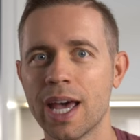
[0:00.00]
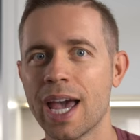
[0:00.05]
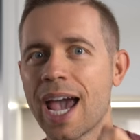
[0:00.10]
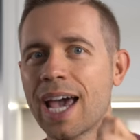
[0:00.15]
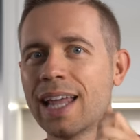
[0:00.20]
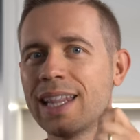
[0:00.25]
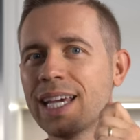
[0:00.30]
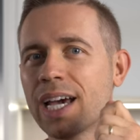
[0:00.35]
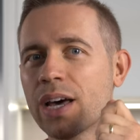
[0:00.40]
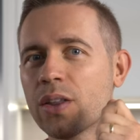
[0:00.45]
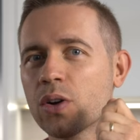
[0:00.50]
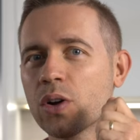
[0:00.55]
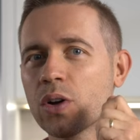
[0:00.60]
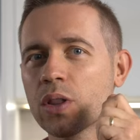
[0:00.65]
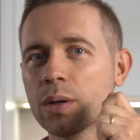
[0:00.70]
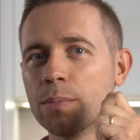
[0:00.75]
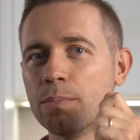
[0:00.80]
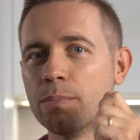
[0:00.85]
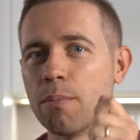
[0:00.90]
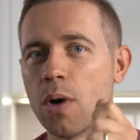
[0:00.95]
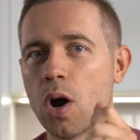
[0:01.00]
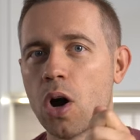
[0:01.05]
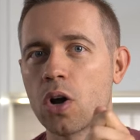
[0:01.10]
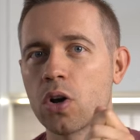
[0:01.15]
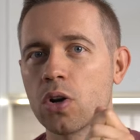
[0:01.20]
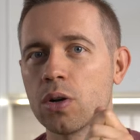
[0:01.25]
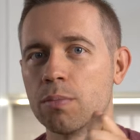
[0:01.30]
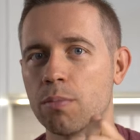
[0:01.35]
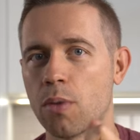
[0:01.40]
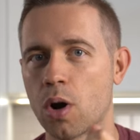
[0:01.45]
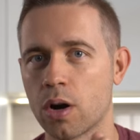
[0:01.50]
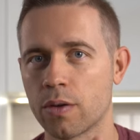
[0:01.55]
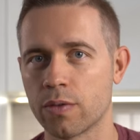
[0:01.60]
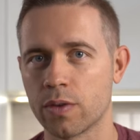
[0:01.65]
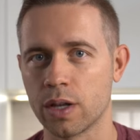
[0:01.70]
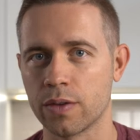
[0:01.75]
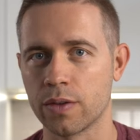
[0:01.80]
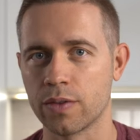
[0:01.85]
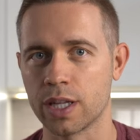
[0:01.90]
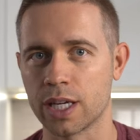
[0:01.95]
and the other the modern
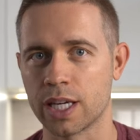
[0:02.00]
marvel of the